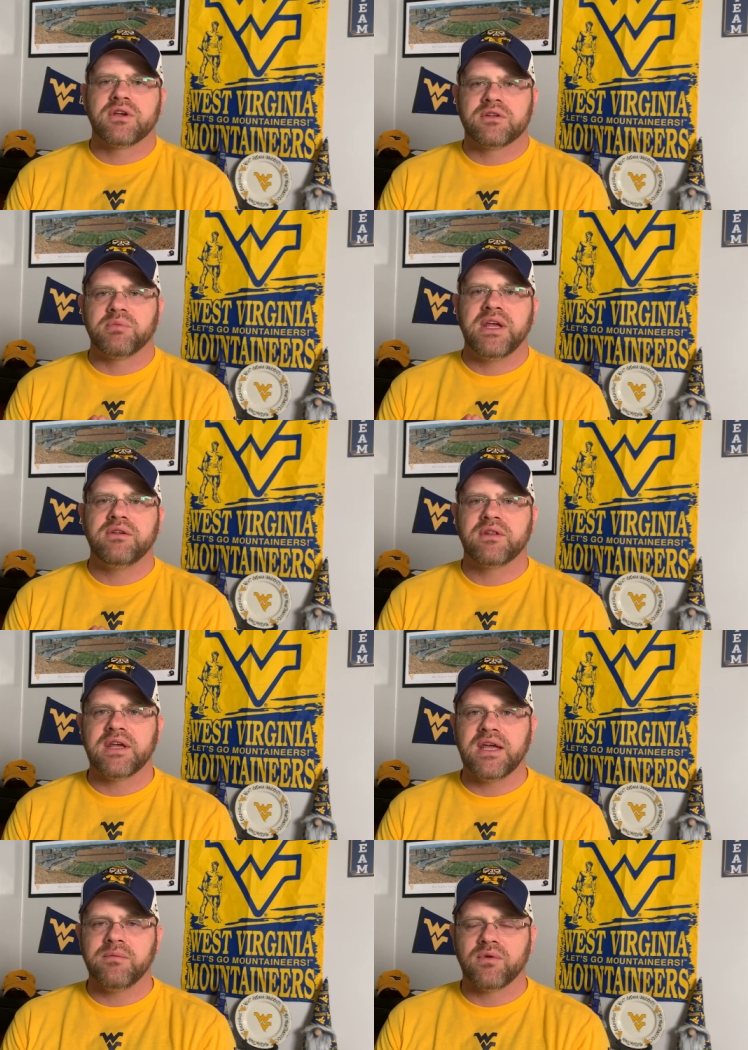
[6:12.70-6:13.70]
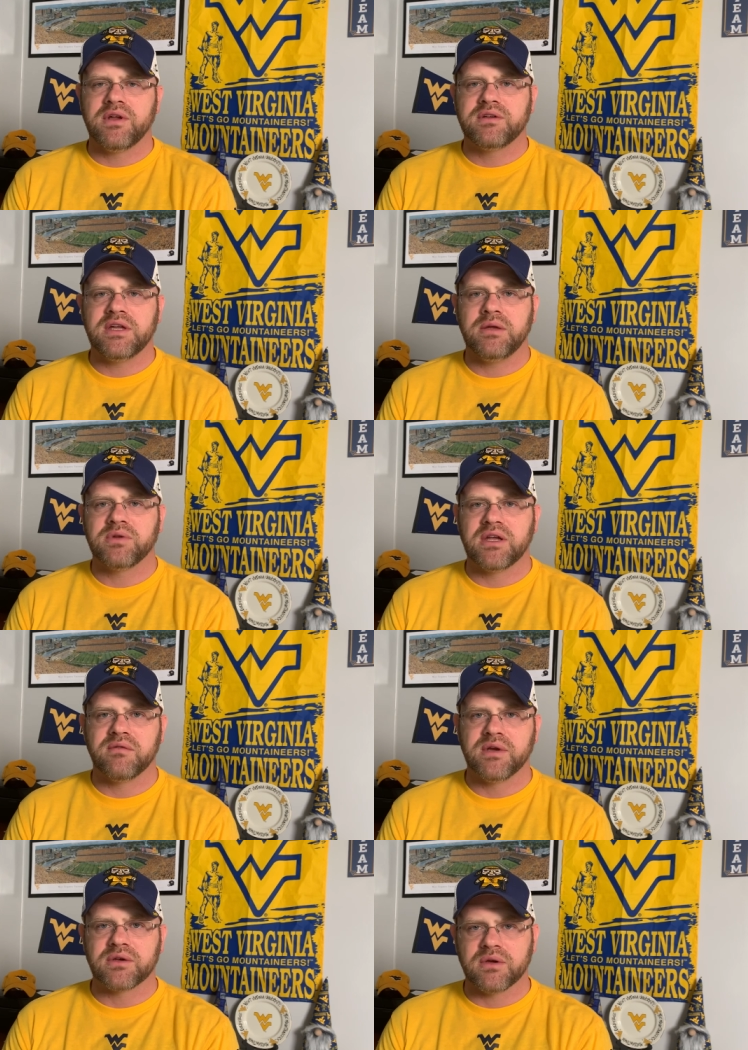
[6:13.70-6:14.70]
at some keys of the game for each team to get a
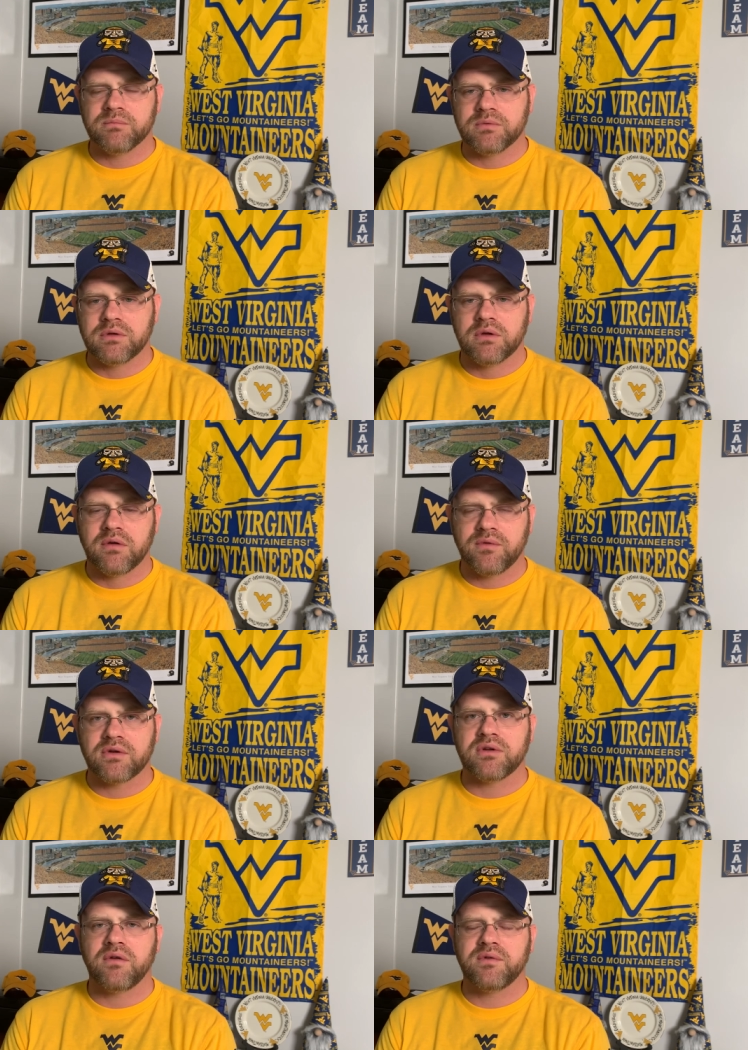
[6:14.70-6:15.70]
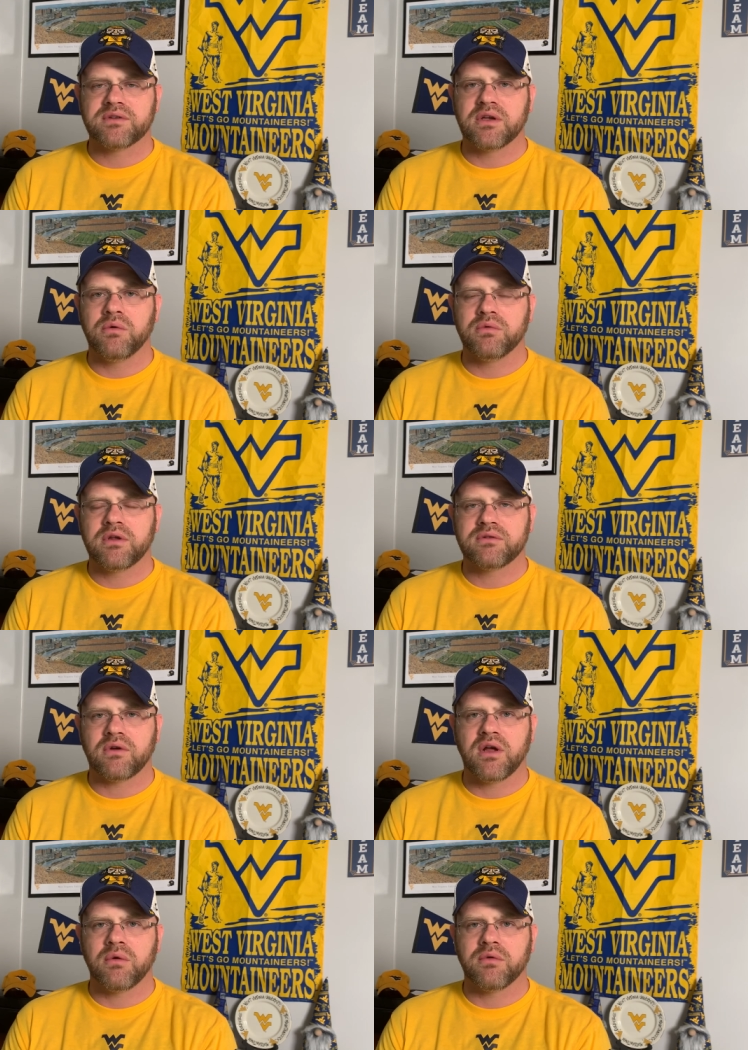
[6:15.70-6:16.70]
victory. First off, let's go let's
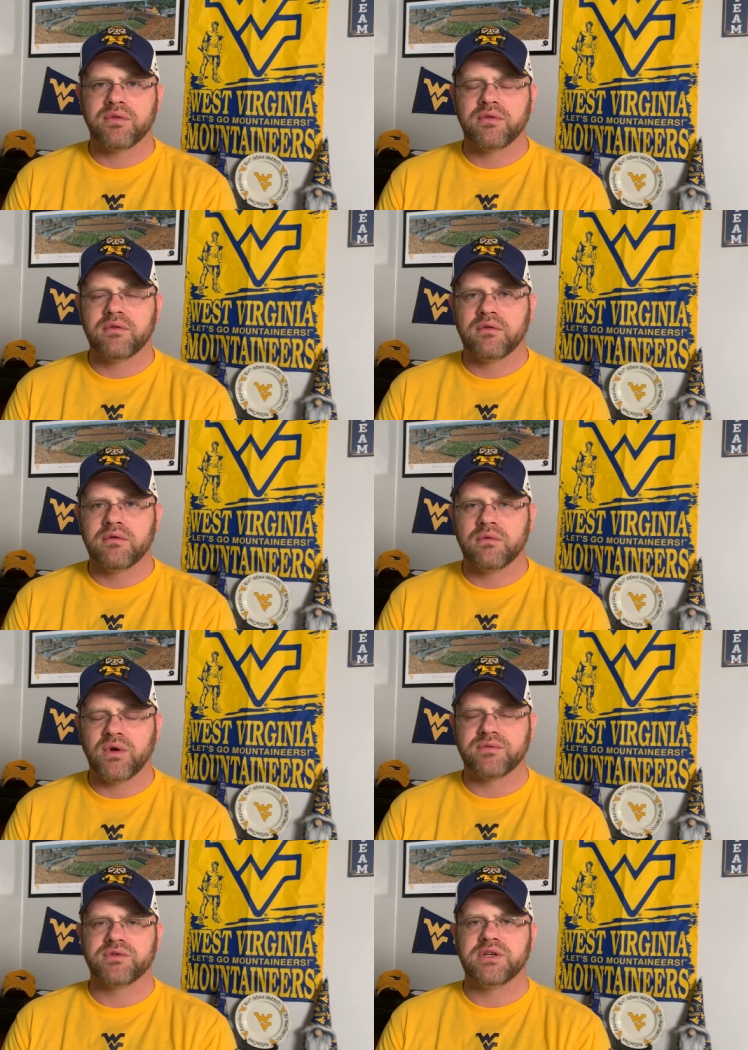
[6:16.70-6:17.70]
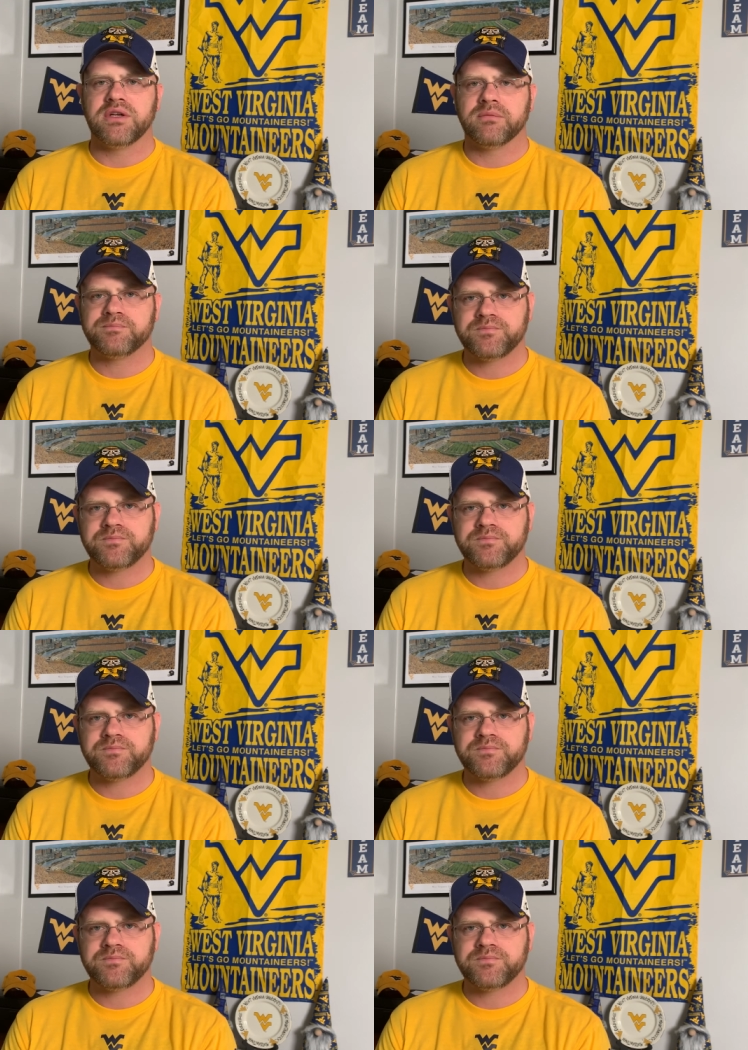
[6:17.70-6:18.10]
start out with West Virginia.